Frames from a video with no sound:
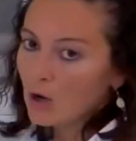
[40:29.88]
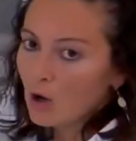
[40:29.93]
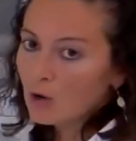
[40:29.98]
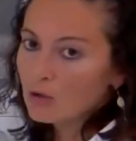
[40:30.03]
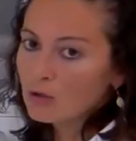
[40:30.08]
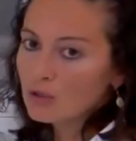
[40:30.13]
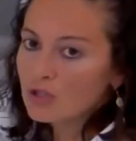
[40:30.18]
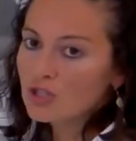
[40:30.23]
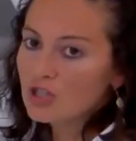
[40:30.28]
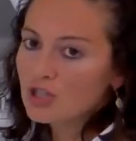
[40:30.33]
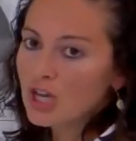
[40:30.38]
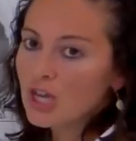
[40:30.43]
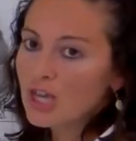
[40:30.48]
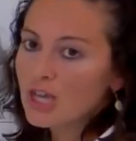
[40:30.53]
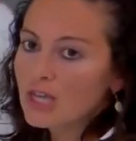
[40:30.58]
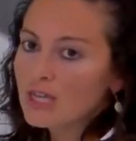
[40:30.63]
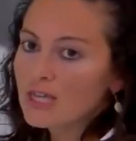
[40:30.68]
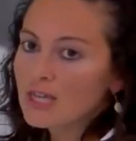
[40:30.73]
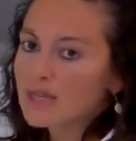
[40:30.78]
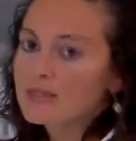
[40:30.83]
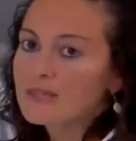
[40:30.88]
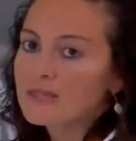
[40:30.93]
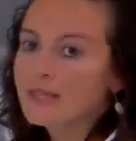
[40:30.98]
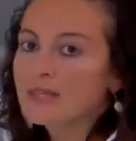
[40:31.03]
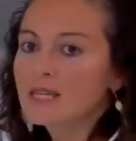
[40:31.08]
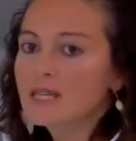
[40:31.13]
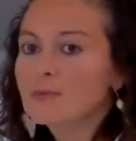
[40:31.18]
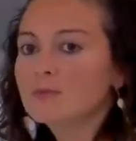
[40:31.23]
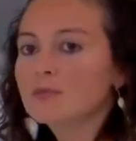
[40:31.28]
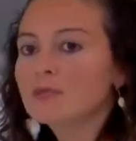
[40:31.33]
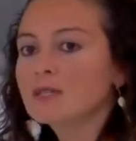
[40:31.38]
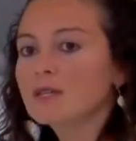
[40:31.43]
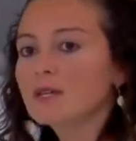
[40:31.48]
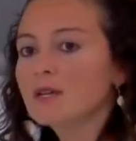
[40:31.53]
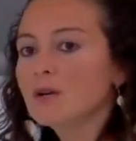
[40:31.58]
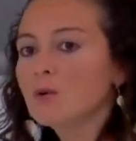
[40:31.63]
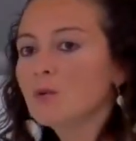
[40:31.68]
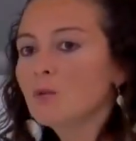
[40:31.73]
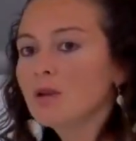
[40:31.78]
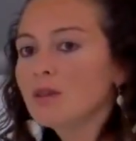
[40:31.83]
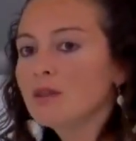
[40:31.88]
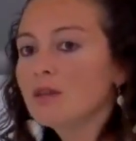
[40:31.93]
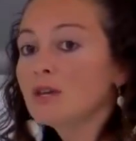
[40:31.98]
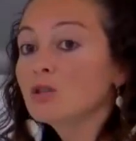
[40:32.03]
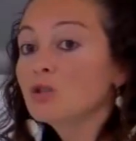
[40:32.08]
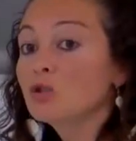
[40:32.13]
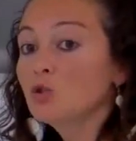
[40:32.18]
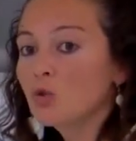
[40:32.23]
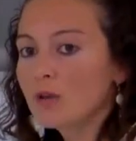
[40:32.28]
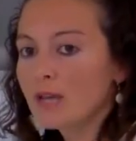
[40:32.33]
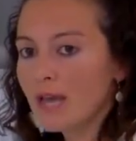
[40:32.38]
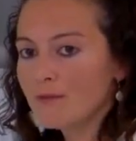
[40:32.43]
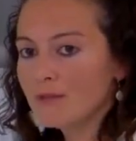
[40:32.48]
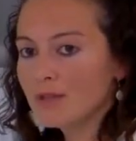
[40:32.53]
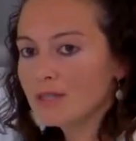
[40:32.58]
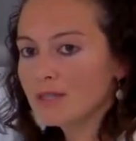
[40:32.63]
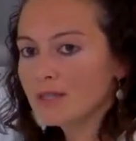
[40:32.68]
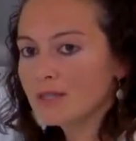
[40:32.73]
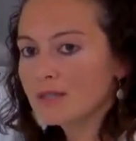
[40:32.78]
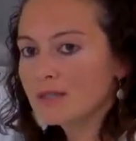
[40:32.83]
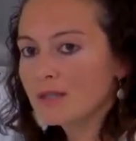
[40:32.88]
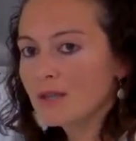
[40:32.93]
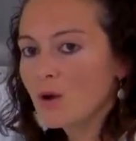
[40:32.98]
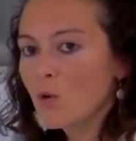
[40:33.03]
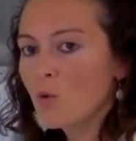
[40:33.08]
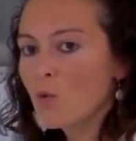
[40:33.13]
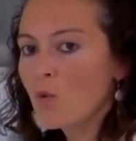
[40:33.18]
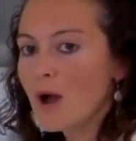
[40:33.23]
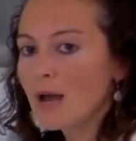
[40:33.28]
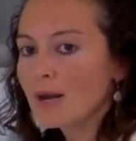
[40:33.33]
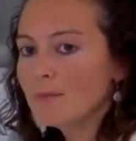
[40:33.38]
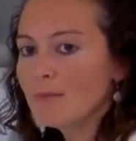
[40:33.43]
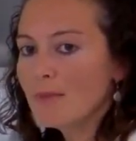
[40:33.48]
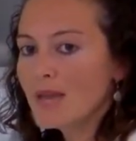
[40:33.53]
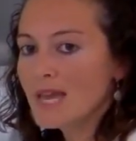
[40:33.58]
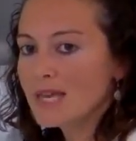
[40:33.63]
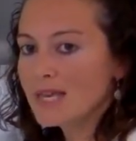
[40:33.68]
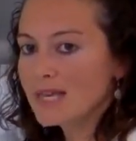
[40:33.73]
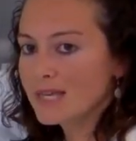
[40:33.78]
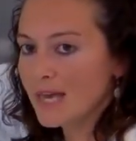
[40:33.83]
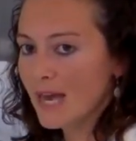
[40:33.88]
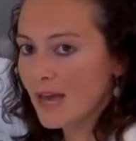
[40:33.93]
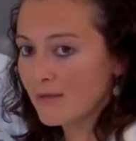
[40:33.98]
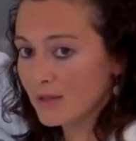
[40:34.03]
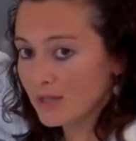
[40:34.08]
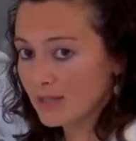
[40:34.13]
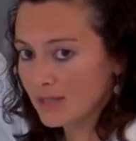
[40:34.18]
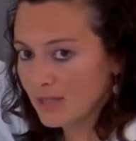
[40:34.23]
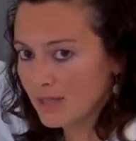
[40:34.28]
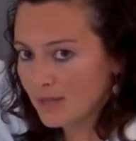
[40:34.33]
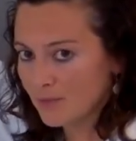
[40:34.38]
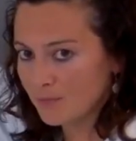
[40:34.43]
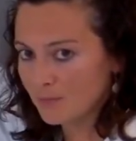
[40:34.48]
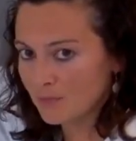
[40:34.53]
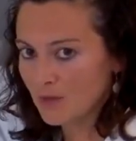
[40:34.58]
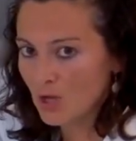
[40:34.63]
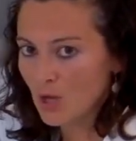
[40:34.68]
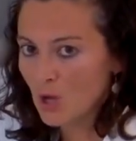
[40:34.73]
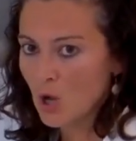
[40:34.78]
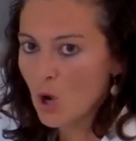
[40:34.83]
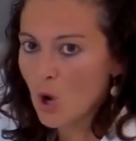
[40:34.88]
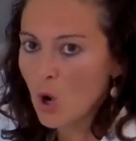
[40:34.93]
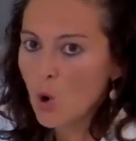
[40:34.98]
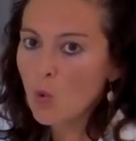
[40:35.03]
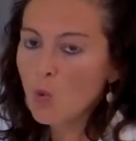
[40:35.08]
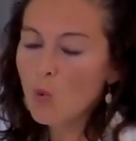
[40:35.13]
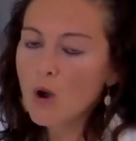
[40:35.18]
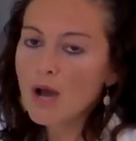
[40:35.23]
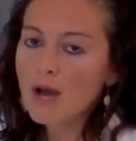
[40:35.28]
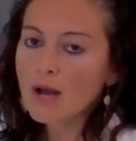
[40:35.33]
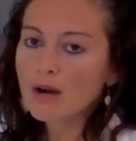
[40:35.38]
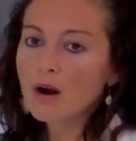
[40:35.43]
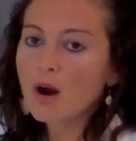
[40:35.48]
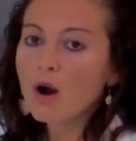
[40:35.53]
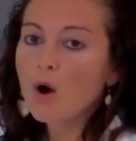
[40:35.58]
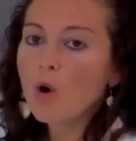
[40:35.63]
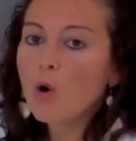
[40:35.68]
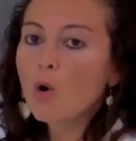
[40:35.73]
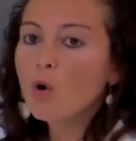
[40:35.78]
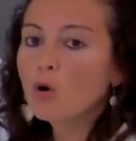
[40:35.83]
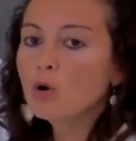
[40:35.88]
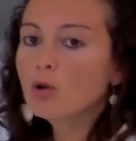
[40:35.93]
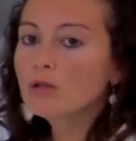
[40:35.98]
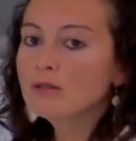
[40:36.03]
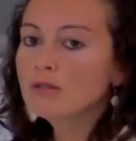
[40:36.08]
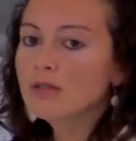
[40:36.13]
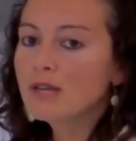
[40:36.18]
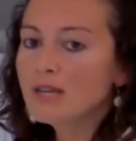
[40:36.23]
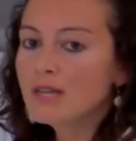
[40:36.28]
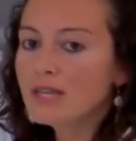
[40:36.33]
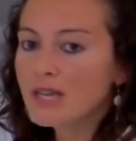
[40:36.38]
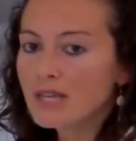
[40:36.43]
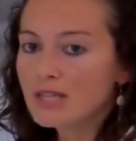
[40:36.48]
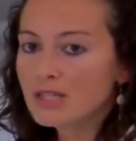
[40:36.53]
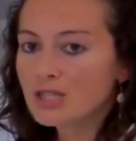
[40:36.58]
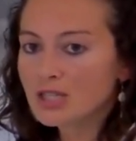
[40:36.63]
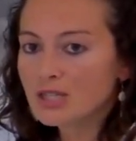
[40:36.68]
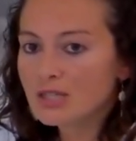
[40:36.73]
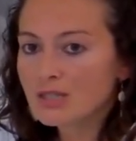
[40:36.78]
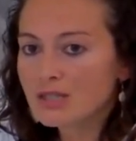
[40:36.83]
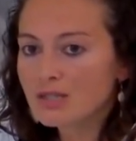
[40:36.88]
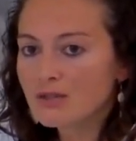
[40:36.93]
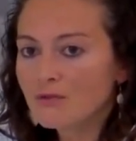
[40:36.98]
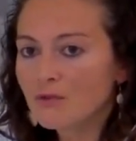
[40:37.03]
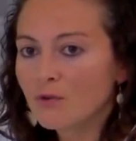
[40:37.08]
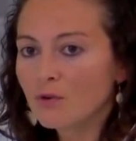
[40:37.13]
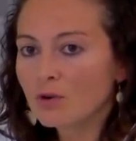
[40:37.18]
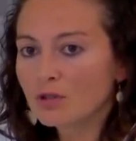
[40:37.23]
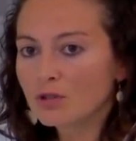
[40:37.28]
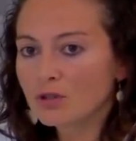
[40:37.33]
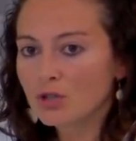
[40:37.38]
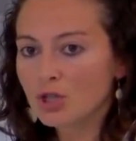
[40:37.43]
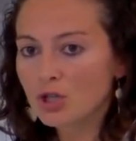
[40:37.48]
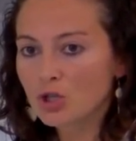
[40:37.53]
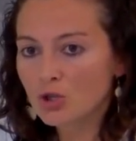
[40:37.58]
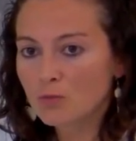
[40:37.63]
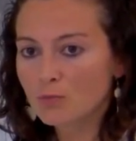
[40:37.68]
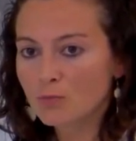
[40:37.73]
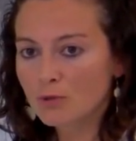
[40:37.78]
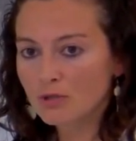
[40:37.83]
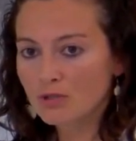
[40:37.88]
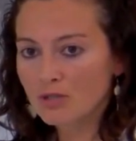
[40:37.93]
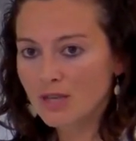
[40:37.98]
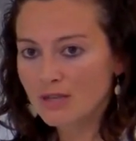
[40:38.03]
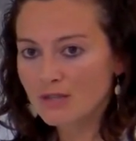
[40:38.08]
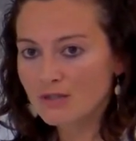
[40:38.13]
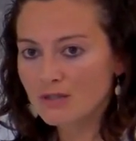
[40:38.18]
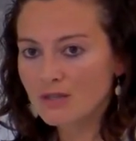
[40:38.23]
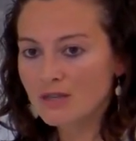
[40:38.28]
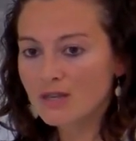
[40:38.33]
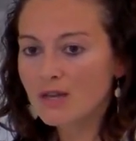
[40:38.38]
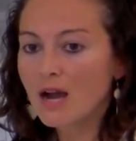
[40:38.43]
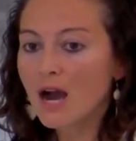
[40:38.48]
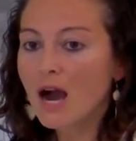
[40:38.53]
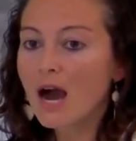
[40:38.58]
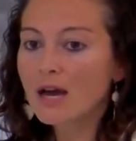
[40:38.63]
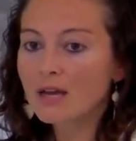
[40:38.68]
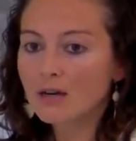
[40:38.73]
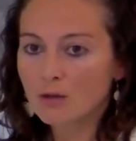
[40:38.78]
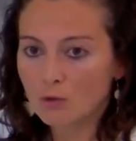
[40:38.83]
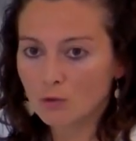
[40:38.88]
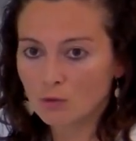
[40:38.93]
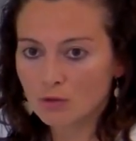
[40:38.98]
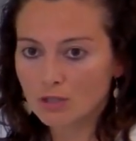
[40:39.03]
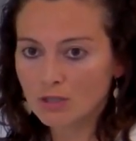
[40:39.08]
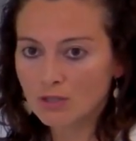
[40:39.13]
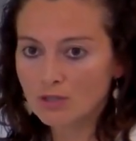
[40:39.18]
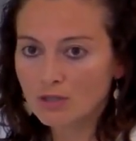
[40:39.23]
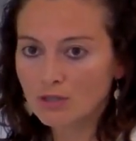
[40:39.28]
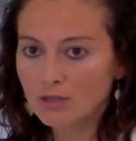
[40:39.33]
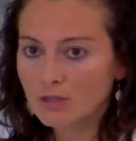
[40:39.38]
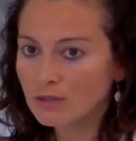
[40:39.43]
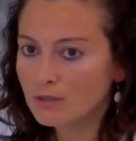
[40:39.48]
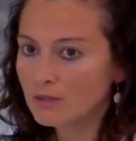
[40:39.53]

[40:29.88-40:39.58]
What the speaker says: Logos J is equipped with 2 cavities. One main cavity, where all the reagents for tissue processing are loaded,